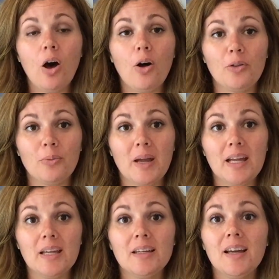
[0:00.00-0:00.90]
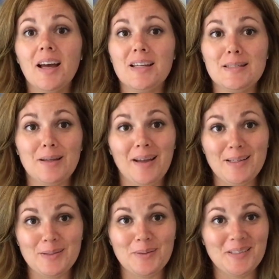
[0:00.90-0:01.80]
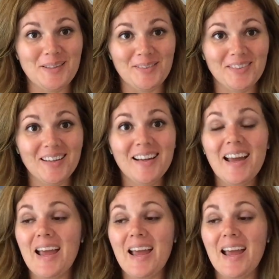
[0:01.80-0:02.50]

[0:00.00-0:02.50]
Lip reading: all the way until high school is over